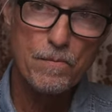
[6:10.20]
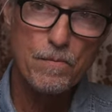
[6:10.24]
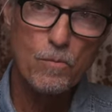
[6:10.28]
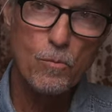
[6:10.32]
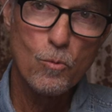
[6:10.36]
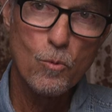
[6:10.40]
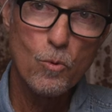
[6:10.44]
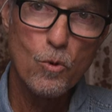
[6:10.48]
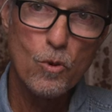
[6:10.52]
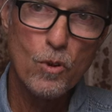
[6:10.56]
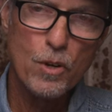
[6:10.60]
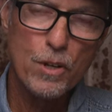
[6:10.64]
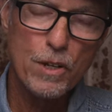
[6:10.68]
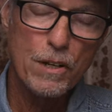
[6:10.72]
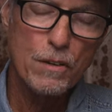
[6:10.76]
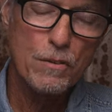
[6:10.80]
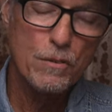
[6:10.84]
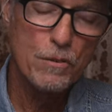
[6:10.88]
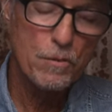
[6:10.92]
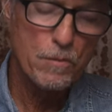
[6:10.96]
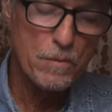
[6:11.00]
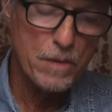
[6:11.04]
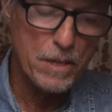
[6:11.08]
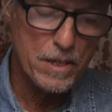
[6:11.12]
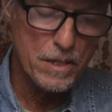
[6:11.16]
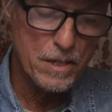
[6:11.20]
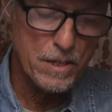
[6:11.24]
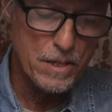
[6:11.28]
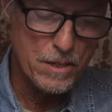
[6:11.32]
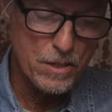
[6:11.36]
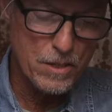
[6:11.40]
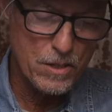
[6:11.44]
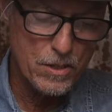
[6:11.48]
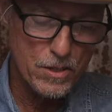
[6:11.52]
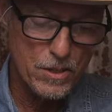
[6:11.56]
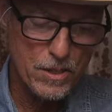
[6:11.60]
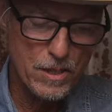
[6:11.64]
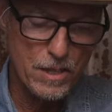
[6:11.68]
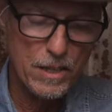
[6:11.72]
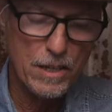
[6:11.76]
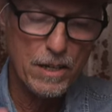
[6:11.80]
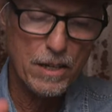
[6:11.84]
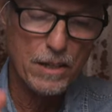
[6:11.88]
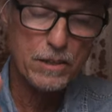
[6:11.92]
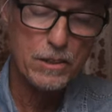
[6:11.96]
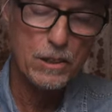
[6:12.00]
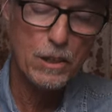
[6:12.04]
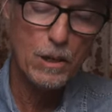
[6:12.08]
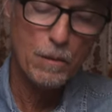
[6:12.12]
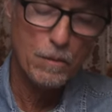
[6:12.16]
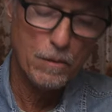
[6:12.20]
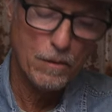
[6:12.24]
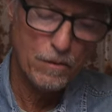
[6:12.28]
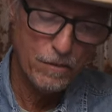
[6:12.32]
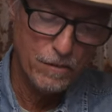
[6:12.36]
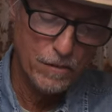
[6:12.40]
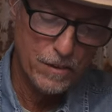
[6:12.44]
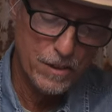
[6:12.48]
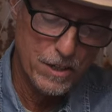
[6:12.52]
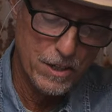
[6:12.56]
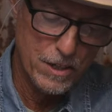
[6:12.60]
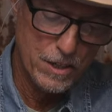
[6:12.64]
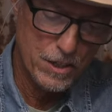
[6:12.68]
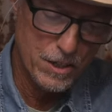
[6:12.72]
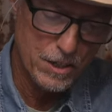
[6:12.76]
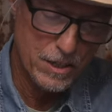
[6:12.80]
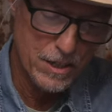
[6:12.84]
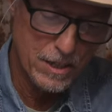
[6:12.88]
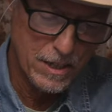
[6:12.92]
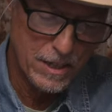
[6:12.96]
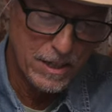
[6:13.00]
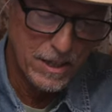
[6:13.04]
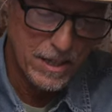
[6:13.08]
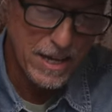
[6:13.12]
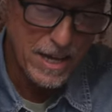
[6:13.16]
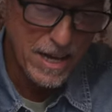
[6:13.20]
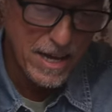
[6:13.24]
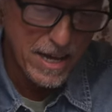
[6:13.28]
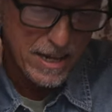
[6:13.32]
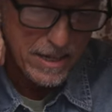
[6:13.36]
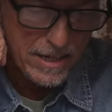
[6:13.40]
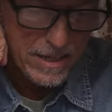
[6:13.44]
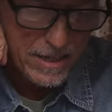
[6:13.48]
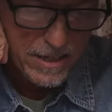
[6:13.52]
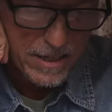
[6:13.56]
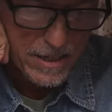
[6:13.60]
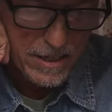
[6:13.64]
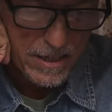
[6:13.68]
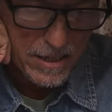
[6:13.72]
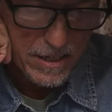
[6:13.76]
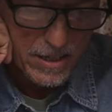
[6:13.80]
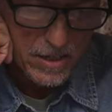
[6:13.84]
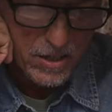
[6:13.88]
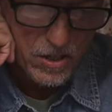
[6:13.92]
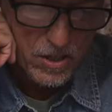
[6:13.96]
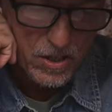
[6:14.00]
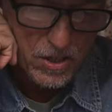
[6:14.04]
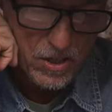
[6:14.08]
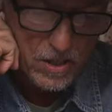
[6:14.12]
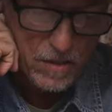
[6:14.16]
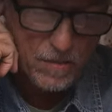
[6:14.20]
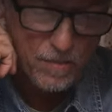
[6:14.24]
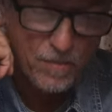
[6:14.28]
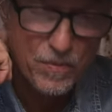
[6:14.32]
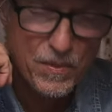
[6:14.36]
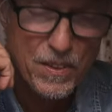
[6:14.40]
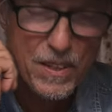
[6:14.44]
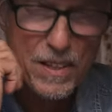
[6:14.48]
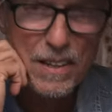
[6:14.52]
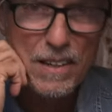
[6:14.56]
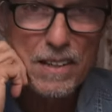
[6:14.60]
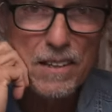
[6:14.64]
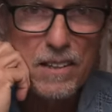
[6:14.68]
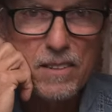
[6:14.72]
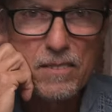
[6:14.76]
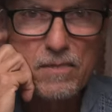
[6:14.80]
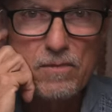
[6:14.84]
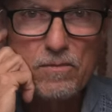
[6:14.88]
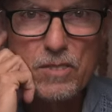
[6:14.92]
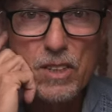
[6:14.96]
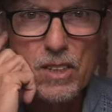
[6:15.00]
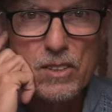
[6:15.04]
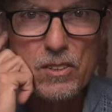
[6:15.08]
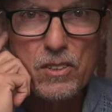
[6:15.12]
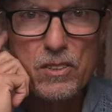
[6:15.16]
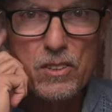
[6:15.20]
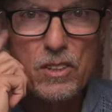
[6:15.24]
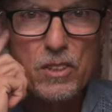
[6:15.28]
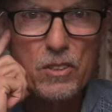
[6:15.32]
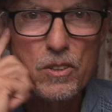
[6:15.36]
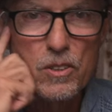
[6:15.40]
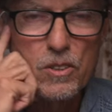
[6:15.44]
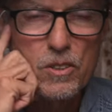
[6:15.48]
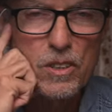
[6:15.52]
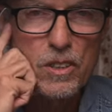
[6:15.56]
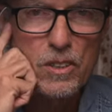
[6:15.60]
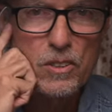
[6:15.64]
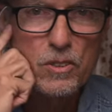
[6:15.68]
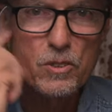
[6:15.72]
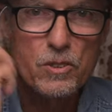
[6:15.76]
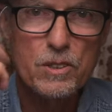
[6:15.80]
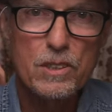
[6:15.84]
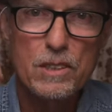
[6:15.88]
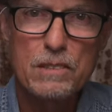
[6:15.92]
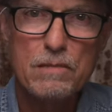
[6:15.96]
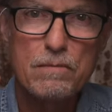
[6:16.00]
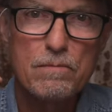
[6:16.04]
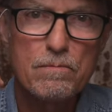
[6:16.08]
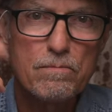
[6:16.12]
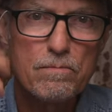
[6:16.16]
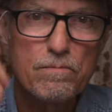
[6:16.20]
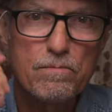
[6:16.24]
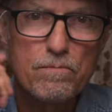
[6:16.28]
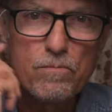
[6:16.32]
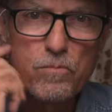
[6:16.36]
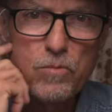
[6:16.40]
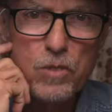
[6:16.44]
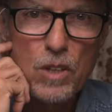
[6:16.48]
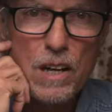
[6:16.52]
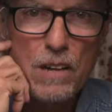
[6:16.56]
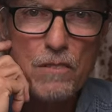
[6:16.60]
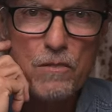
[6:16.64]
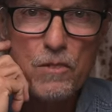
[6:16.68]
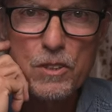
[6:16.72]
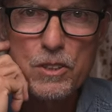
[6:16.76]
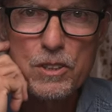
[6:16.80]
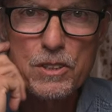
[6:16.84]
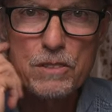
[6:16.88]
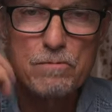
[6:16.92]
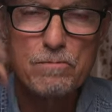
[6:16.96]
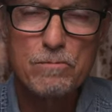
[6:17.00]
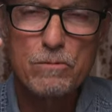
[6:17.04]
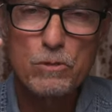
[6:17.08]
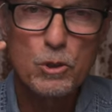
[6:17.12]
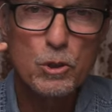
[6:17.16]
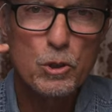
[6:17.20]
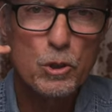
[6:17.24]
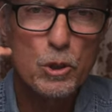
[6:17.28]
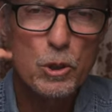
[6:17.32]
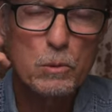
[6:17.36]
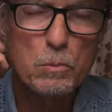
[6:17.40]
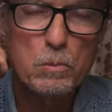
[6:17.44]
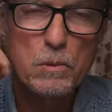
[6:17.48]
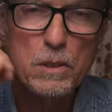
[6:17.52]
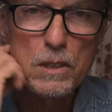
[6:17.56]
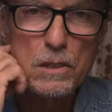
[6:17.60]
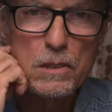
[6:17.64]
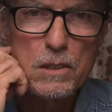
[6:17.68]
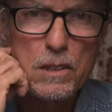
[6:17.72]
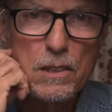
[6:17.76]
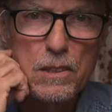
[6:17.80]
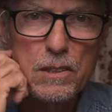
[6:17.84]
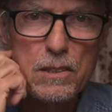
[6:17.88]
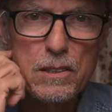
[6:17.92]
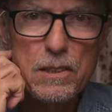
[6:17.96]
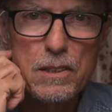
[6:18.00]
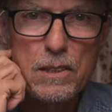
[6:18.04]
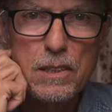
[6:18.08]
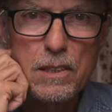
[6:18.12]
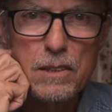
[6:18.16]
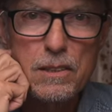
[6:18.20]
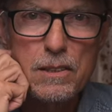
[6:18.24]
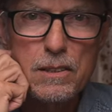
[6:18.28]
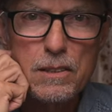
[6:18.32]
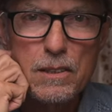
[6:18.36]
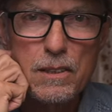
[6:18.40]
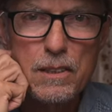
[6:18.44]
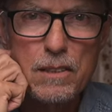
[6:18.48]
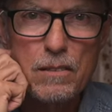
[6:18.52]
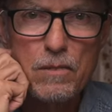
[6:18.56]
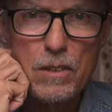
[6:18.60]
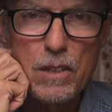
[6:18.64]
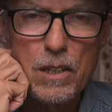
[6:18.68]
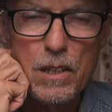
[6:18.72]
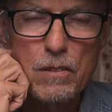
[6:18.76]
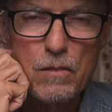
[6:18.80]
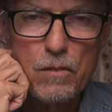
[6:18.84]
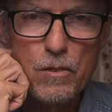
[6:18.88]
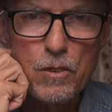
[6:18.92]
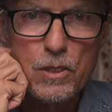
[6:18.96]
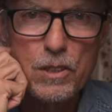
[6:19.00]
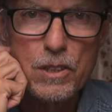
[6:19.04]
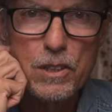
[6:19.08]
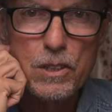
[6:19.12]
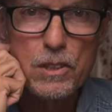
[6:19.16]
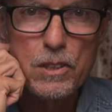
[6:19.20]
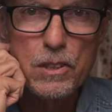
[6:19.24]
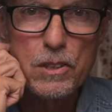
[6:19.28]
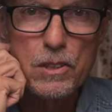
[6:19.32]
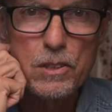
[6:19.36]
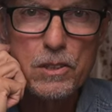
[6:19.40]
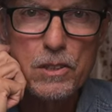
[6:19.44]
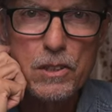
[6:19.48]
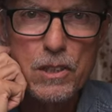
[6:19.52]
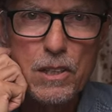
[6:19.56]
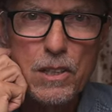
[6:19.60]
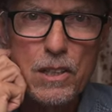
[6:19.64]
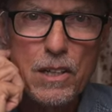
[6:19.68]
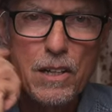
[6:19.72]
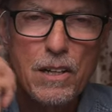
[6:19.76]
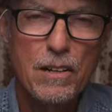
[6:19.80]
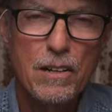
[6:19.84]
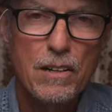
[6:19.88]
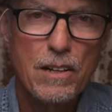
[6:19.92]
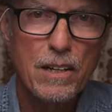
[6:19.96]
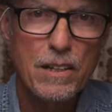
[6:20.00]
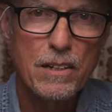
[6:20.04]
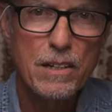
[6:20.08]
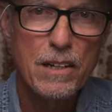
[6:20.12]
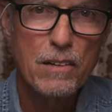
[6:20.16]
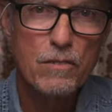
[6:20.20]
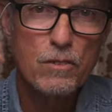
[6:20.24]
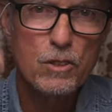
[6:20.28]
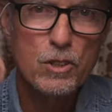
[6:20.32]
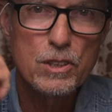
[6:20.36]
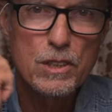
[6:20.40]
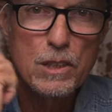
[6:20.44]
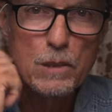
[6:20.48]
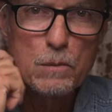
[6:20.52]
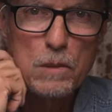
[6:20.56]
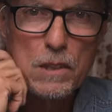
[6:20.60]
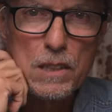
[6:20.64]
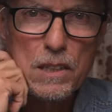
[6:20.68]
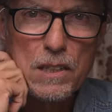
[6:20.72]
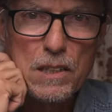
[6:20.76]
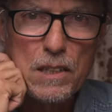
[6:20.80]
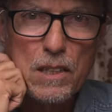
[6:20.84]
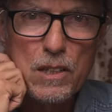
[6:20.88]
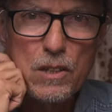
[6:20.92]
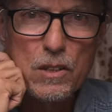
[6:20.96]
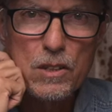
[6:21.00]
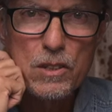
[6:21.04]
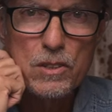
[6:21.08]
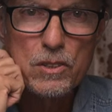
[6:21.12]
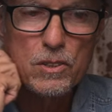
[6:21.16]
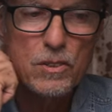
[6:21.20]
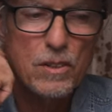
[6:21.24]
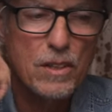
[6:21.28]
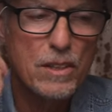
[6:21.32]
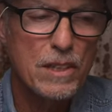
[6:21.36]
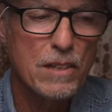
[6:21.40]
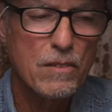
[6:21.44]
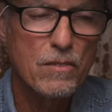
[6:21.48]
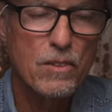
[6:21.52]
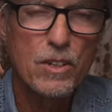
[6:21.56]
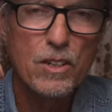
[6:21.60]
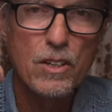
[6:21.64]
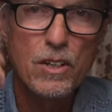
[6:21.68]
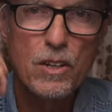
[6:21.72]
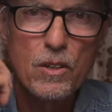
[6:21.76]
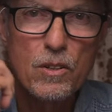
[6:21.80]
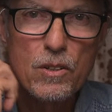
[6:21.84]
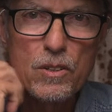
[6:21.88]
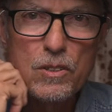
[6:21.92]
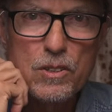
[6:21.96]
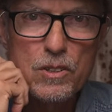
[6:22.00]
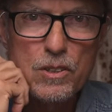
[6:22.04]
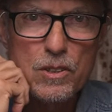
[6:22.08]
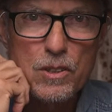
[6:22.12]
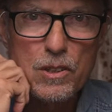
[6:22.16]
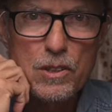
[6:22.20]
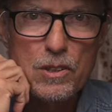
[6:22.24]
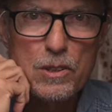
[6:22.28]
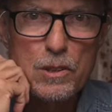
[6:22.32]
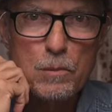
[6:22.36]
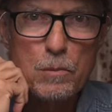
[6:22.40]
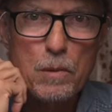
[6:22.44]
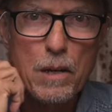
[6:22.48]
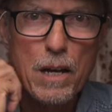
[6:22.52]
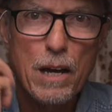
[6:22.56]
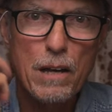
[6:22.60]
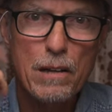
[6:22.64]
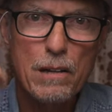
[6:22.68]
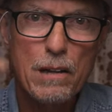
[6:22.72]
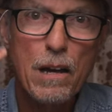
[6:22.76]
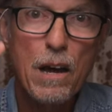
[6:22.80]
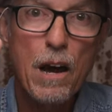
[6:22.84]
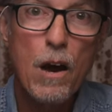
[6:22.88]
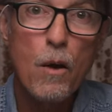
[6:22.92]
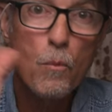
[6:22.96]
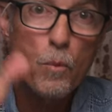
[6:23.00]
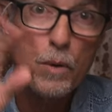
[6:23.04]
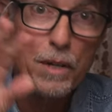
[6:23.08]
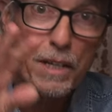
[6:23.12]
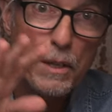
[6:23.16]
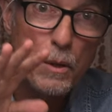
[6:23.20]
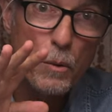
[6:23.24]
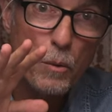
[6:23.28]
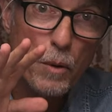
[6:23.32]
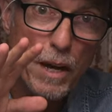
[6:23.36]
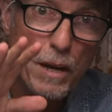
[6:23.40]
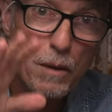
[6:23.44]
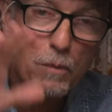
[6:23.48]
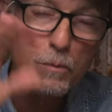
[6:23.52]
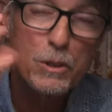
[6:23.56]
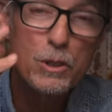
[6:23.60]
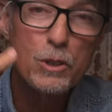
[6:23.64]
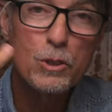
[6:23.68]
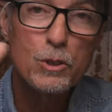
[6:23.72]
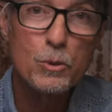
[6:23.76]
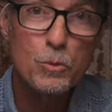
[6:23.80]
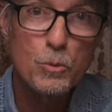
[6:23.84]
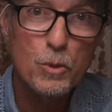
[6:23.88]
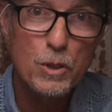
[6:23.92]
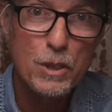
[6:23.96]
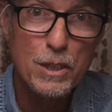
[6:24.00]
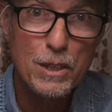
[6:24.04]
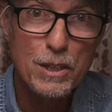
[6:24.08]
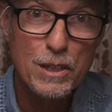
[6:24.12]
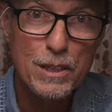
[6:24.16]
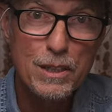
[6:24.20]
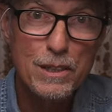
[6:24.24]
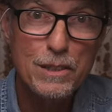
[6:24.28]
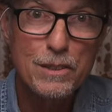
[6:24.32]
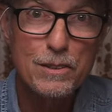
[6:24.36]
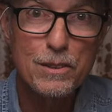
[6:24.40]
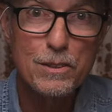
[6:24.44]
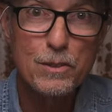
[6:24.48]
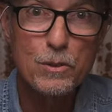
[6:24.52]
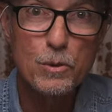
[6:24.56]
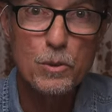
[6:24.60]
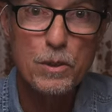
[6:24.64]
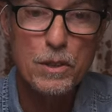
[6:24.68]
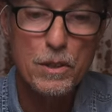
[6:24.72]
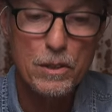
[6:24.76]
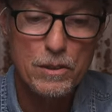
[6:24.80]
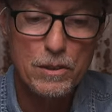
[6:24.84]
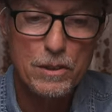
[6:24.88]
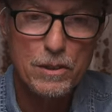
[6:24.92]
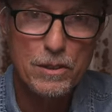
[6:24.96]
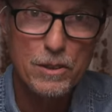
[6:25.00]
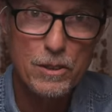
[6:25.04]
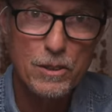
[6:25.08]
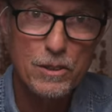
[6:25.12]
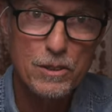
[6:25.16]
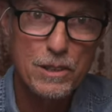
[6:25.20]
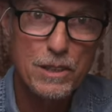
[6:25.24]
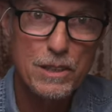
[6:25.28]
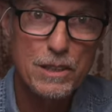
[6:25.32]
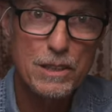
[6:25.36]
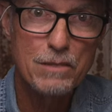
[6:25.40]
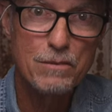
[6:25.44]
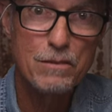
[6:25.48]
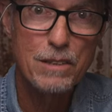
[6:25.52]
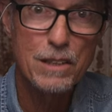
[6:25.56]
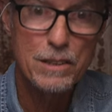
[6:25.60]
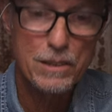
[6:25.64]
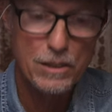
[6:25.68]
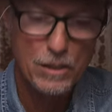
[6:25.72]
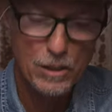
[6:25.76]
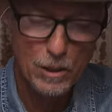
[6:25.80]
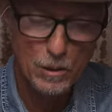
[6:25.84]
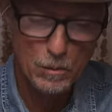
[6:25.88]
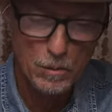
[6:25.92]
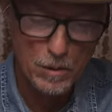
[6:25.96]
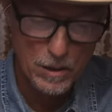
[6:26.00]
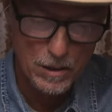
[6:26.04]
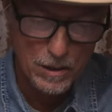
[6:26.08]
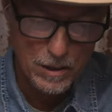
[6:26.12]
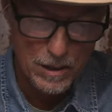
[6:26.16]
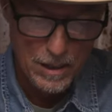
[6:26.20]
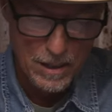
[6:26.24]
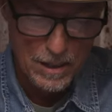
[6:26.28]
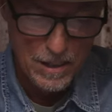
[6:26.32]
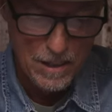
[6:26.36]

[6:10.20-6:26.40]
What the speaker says: One of them is the Oktoberfish, and that is a Texas Hill Country fly fishing group that does this, and they've done it for years. They never send me a notice, so I never know until it's about a week away, which is what it is, the 12th and 13th of October.